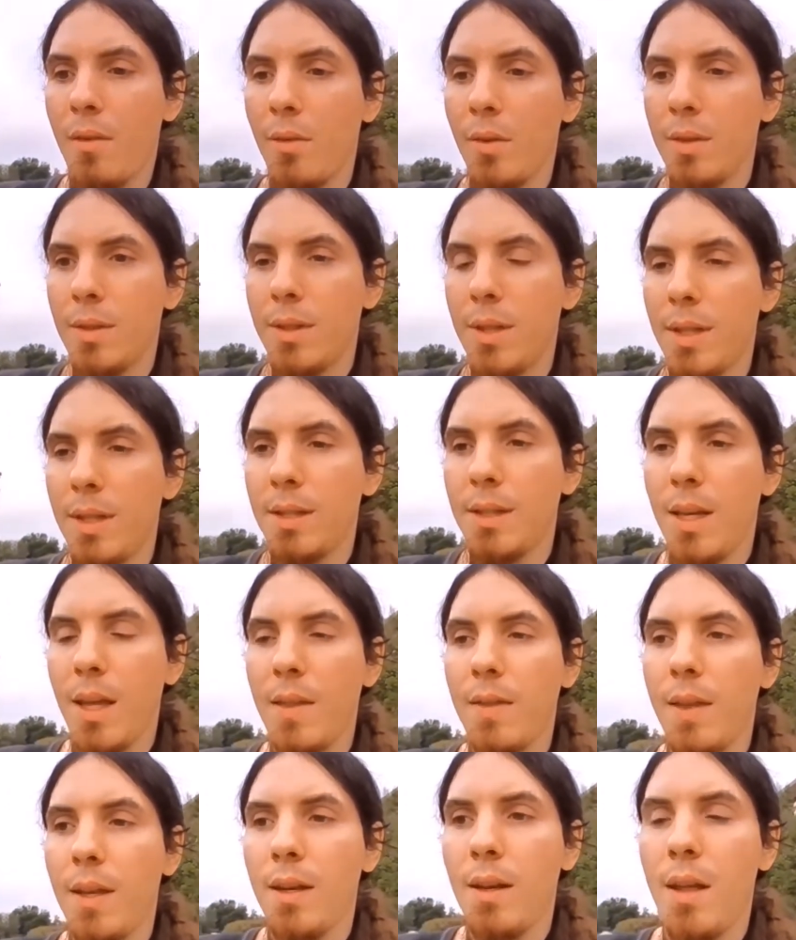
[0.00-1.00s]
everyone sees.
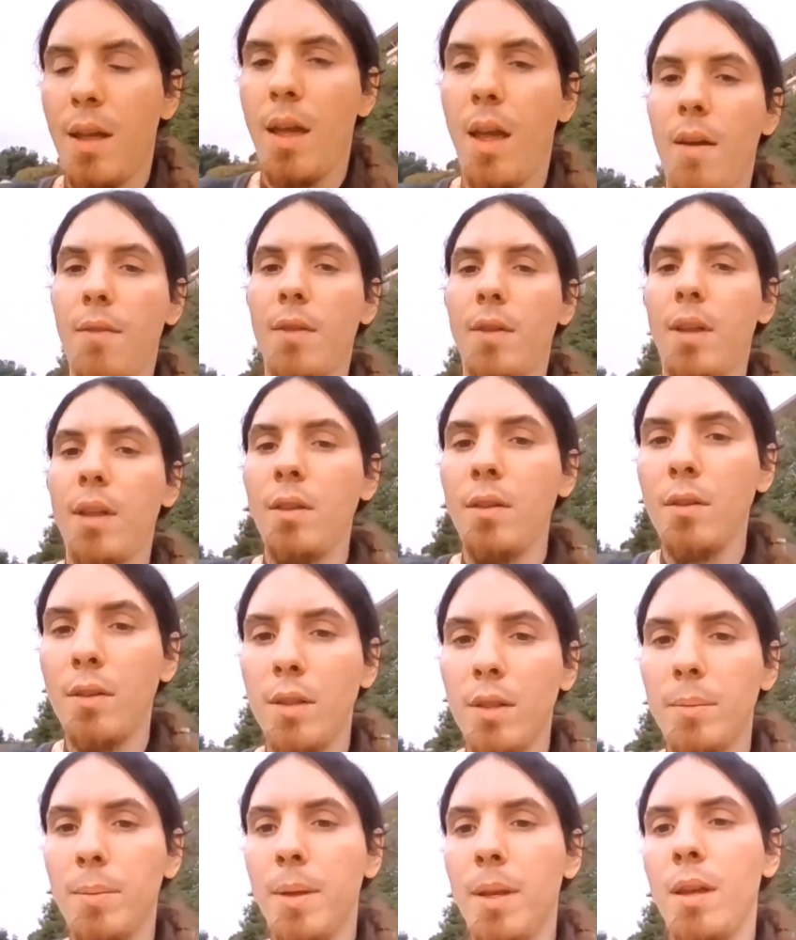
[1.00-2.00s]
And then have another
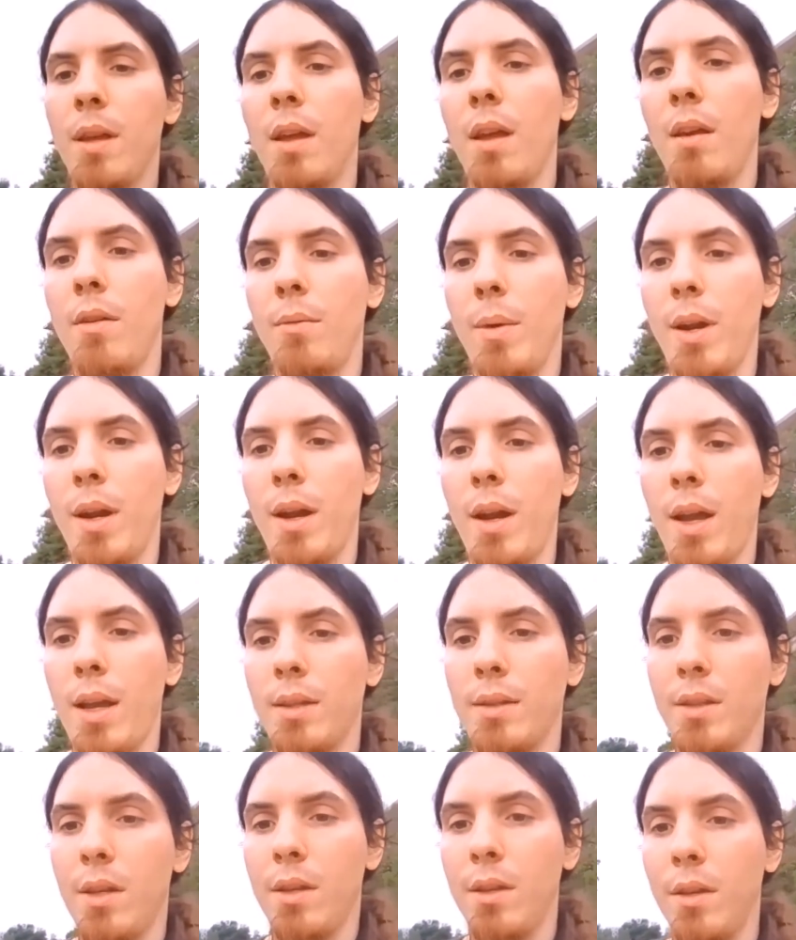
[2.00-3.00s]
clip of where
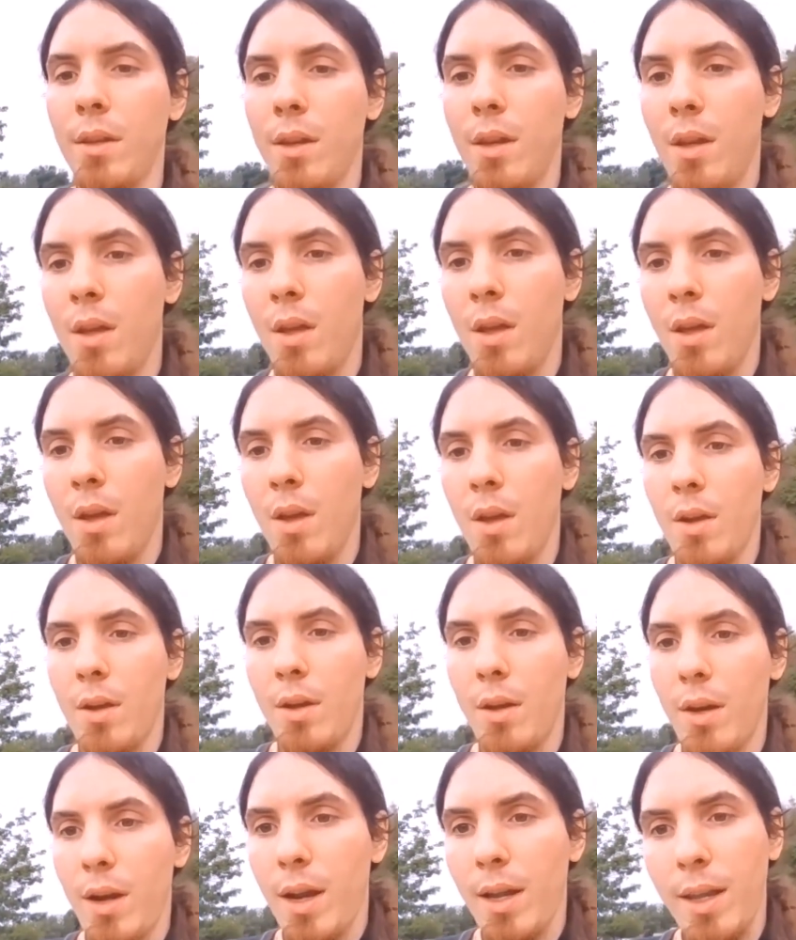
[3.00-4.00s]
I saw
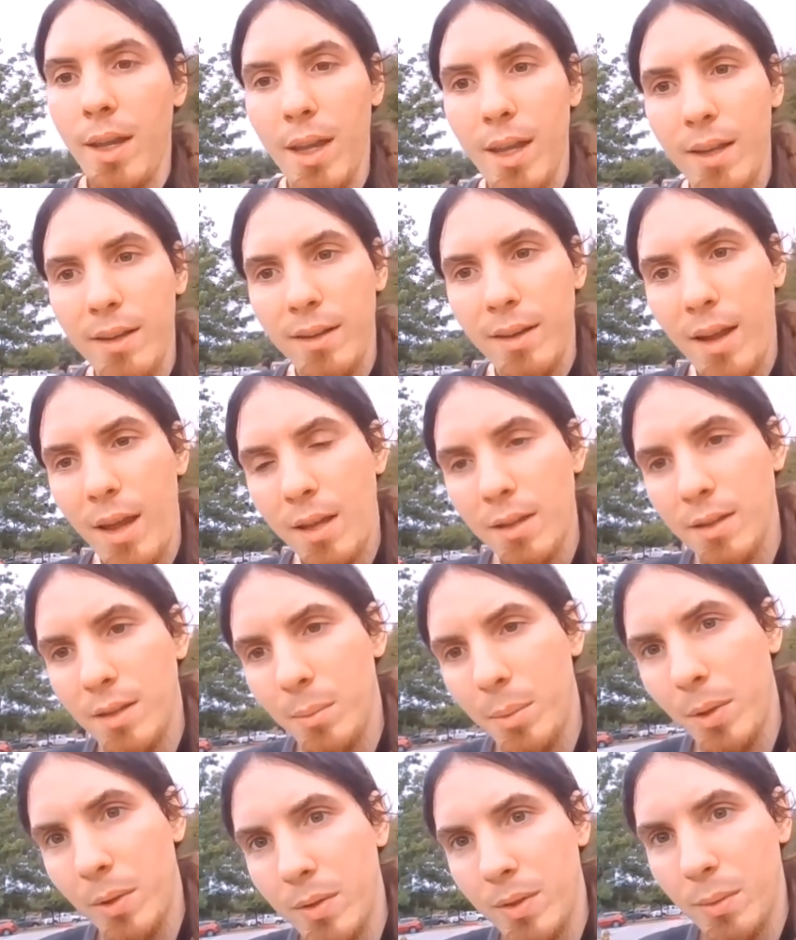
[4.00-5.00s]
her again. I
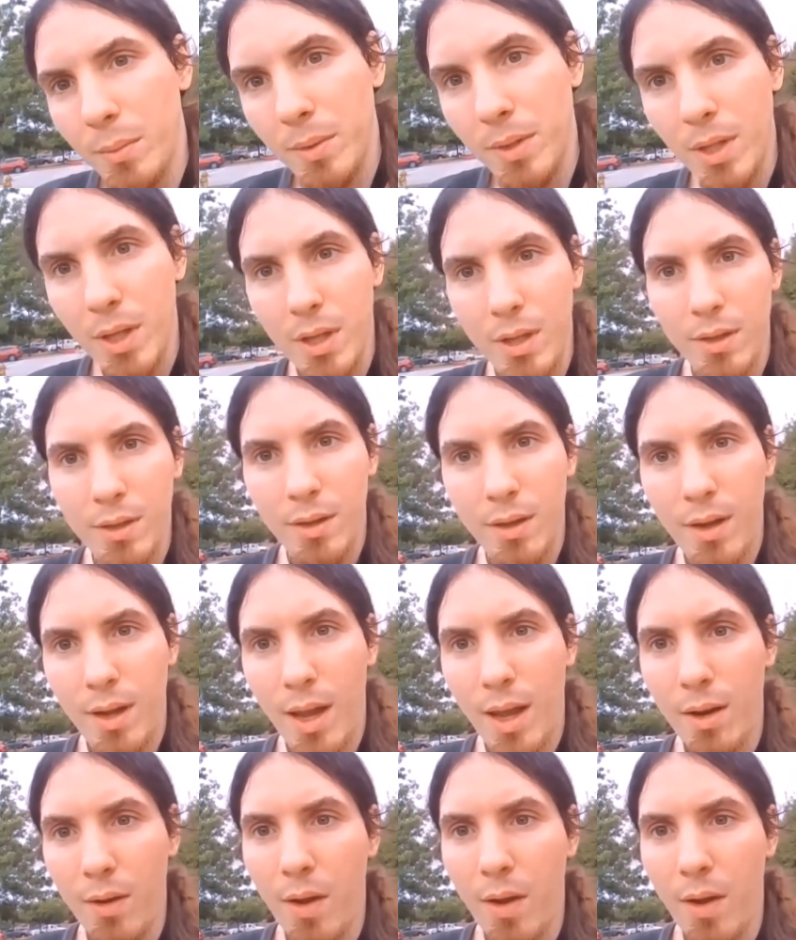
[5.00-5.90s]
suppose it was her.